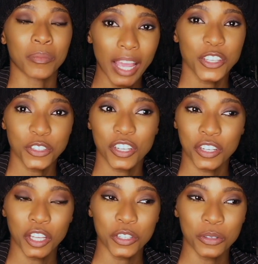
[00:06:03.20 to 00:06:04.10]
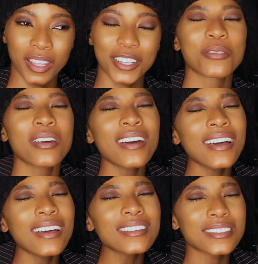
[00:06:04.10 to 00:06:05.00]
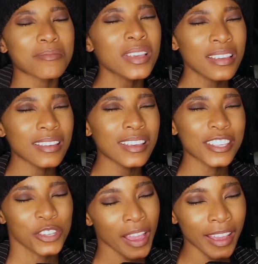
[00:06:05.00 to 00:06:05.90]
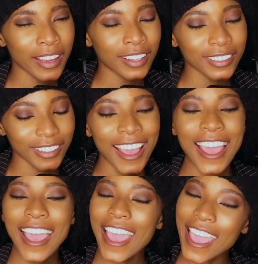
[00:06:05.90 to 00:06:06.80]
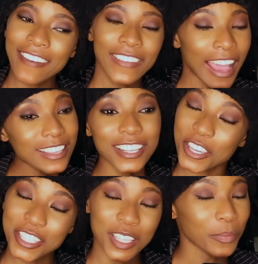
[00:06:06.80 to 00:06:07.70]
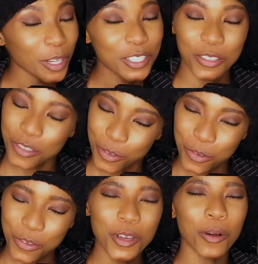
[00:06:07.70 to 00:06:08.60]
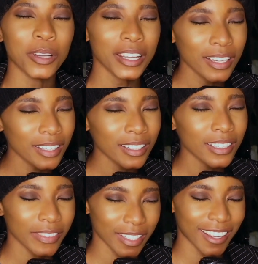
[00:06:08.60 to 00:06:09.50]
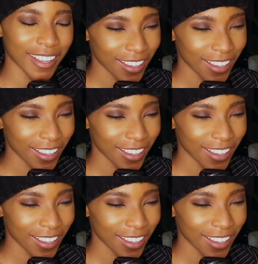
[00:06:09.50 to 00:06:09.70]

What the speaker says: glad you did not do that. Trust me, child. If I suggest a book to you, you're going to love it.